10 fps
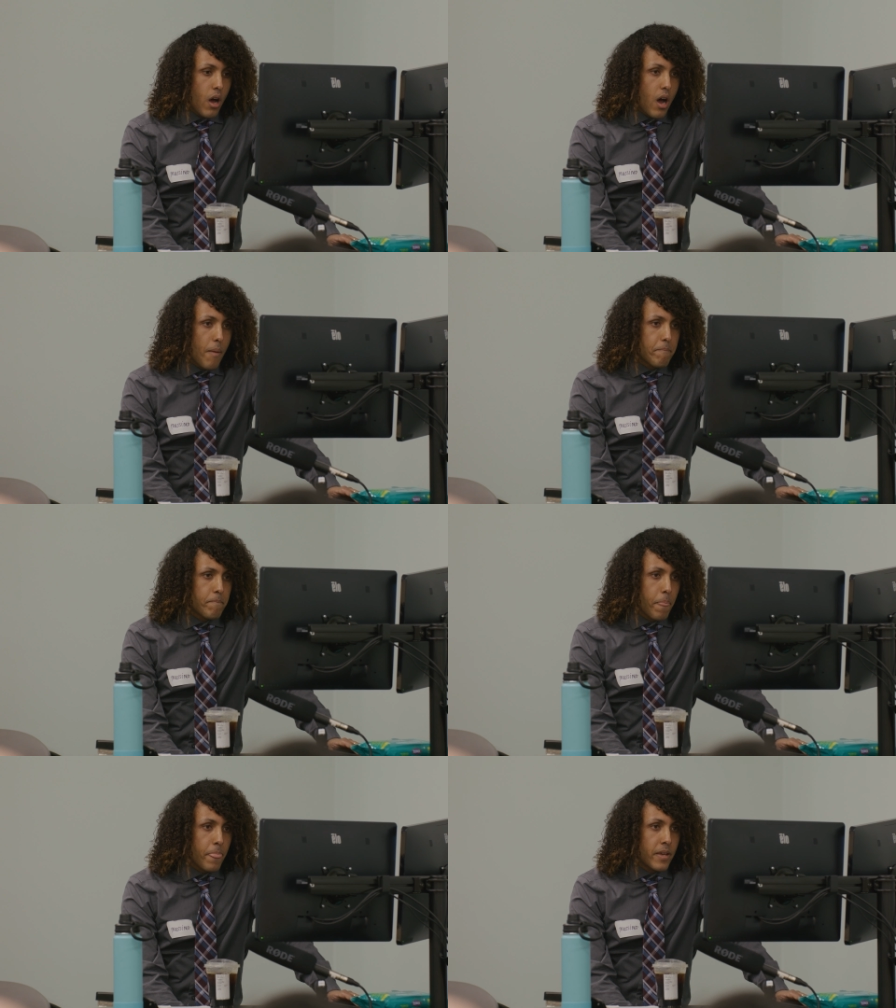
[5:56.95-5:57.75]

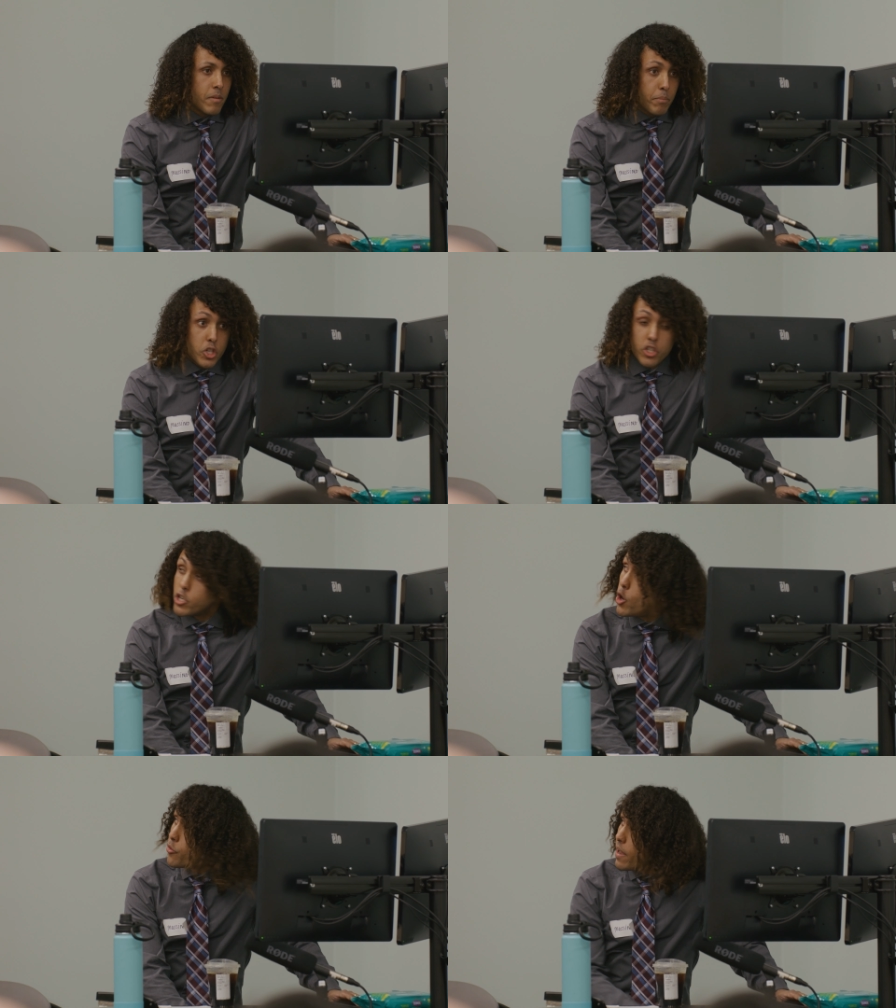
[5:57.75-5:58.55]
But just
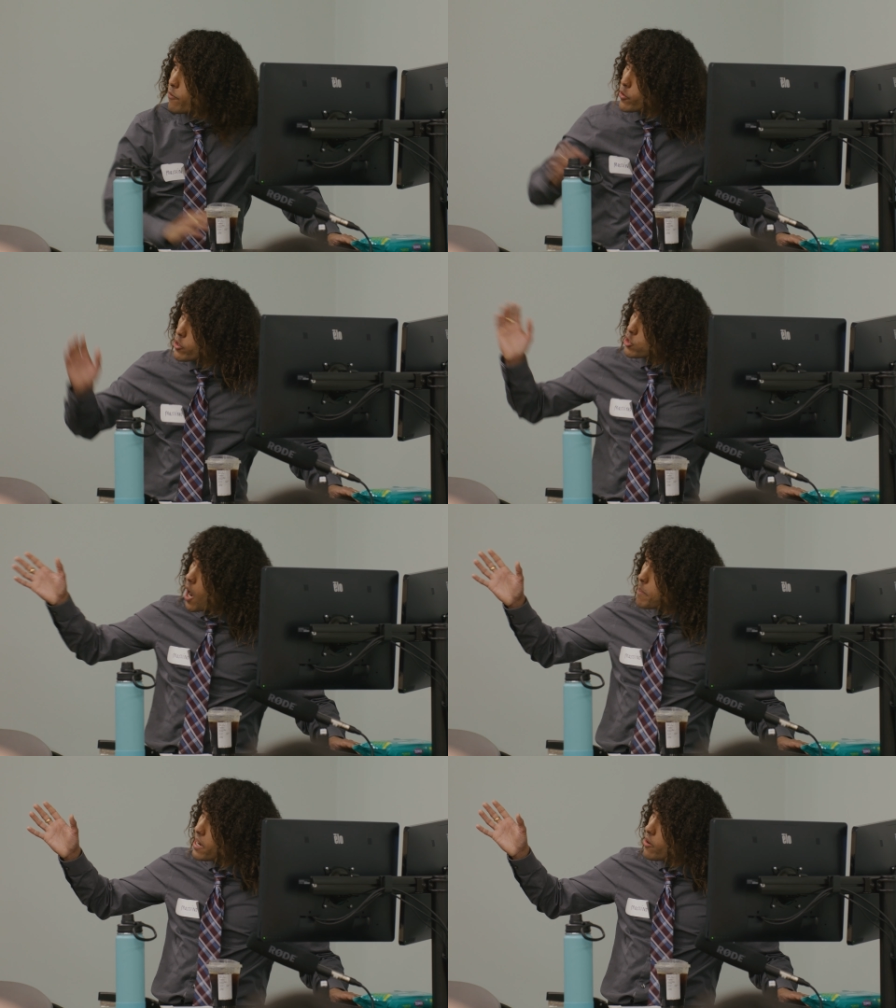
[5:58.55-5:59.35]
note that for the
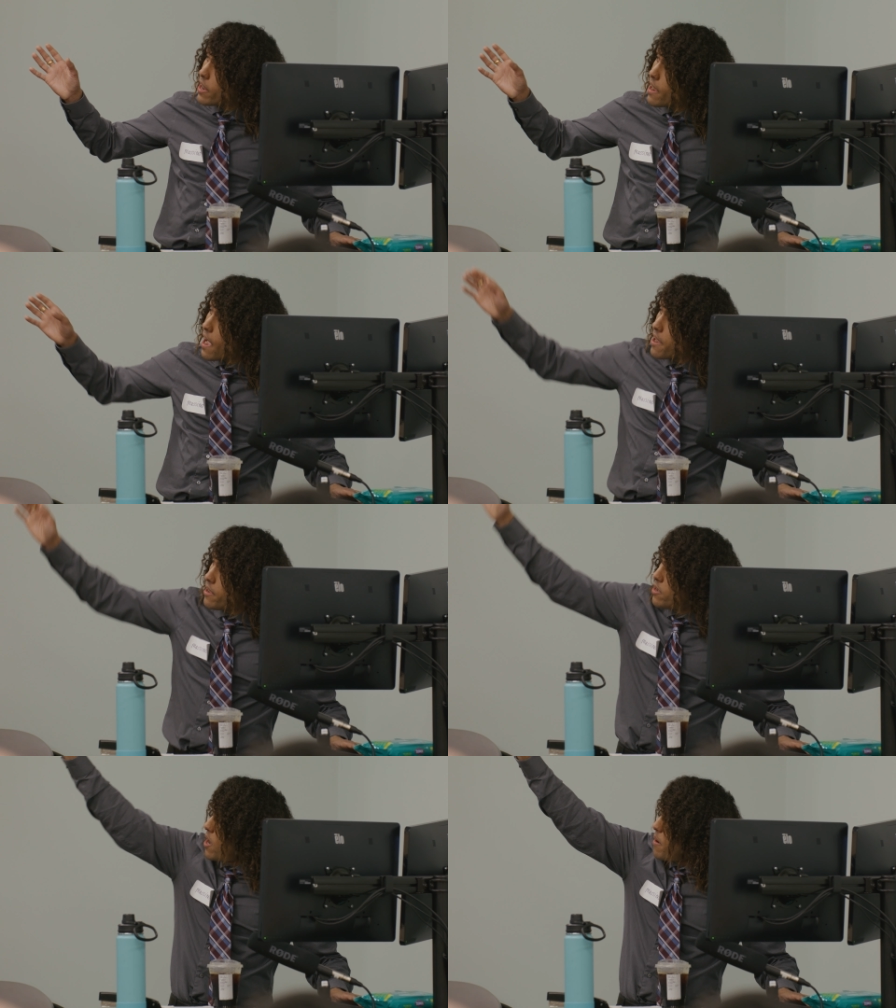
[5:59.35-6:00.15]
top-down
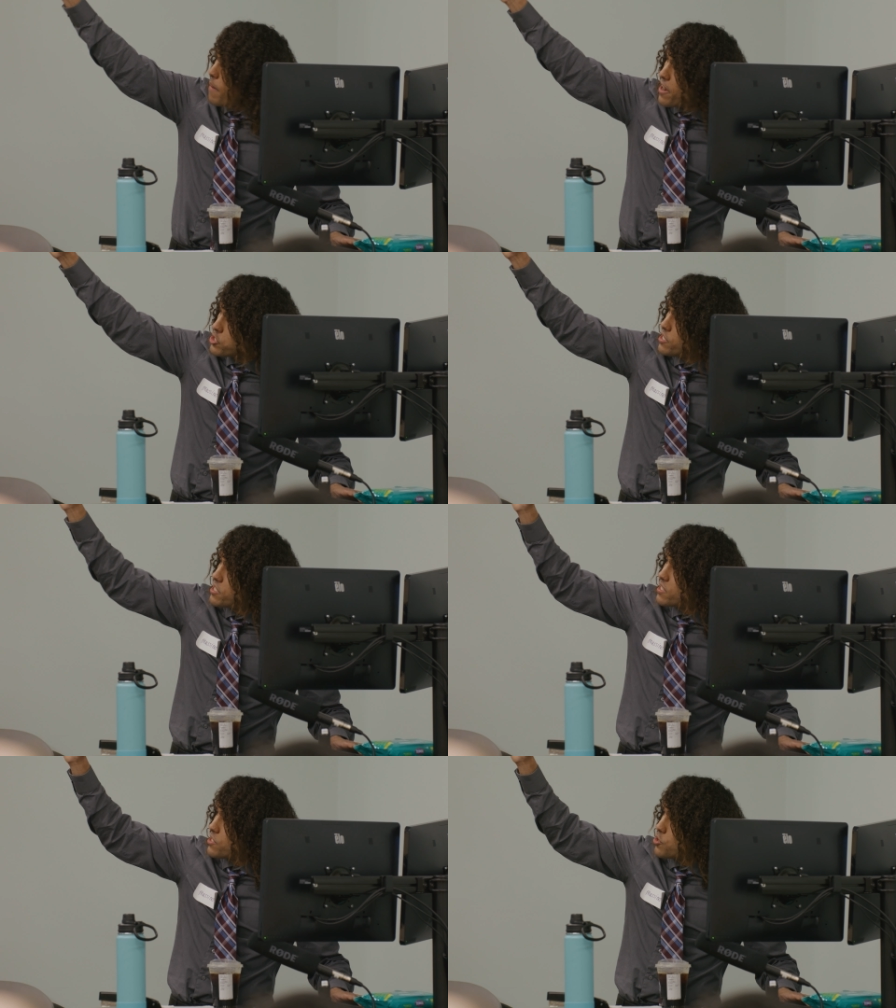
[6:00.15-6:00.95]
AI, imagine a
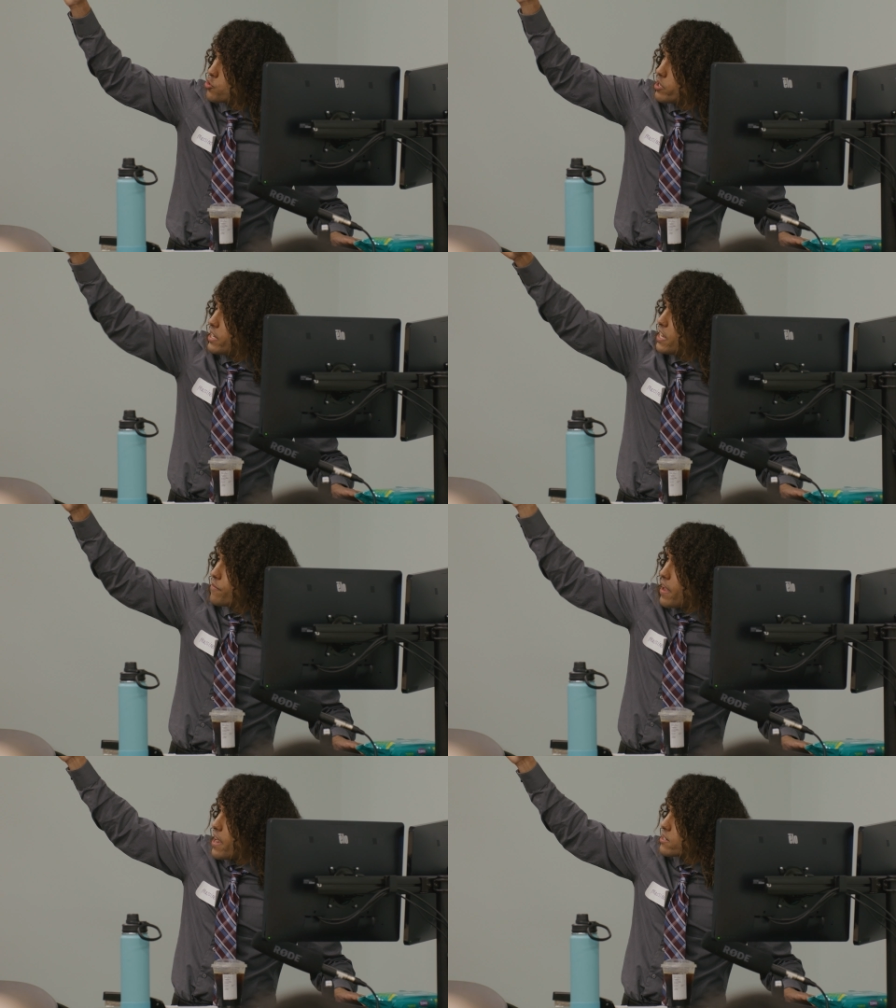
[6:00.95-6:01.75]
decision tree.
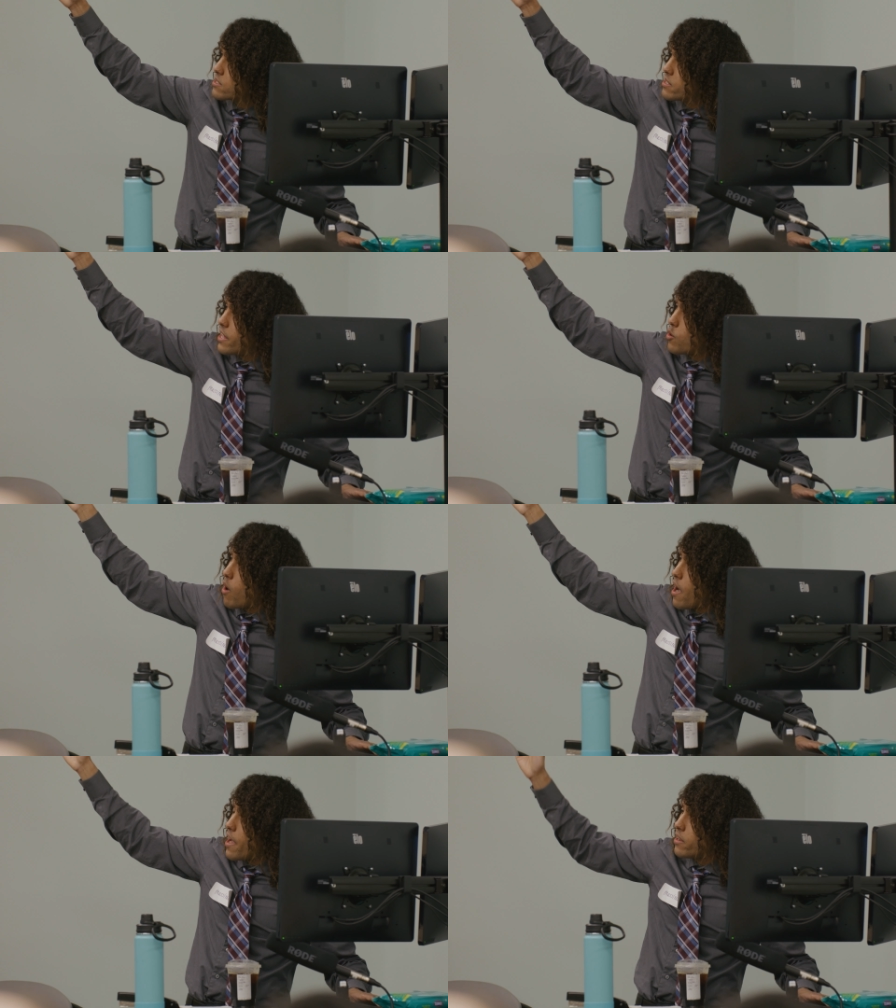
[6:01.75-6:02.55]
If X,
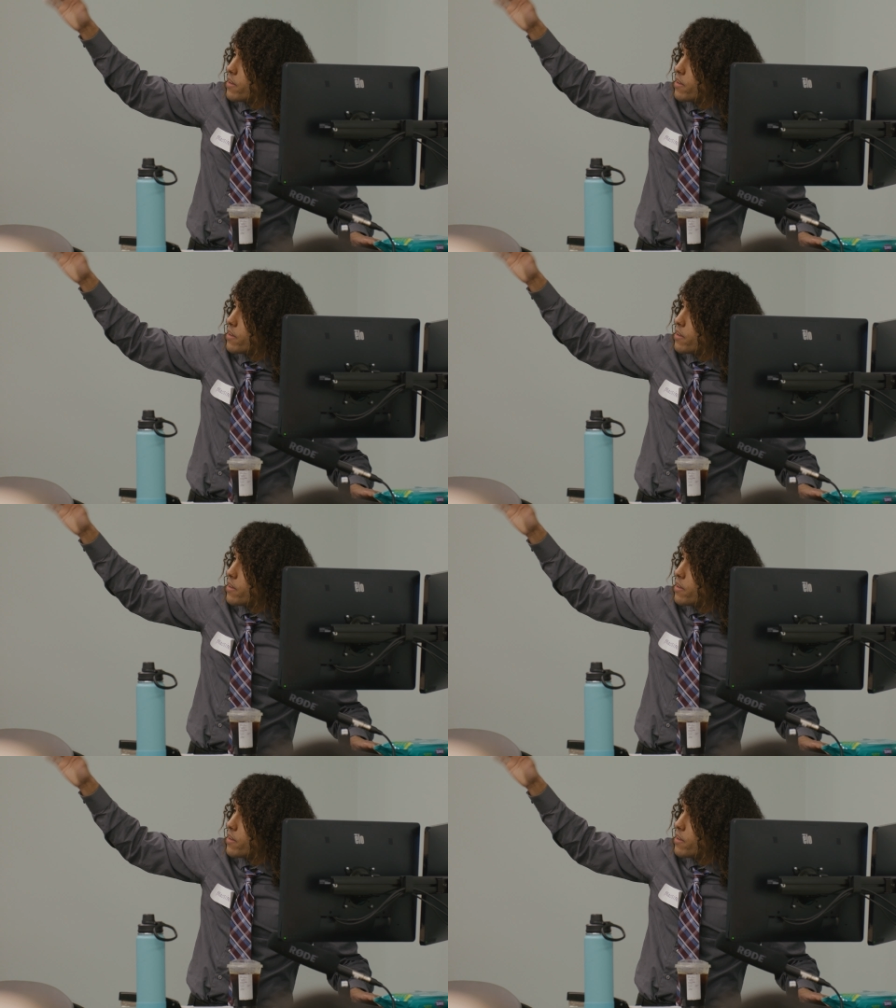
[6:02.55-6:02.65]
then Y.